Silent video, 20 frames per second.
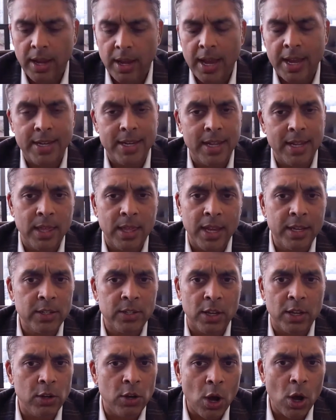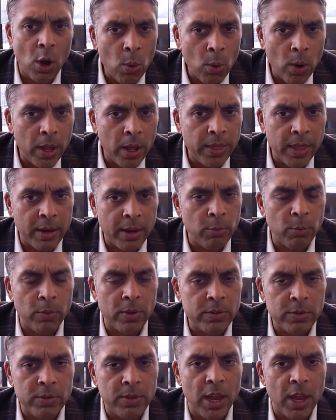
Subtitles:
and did things that no one that was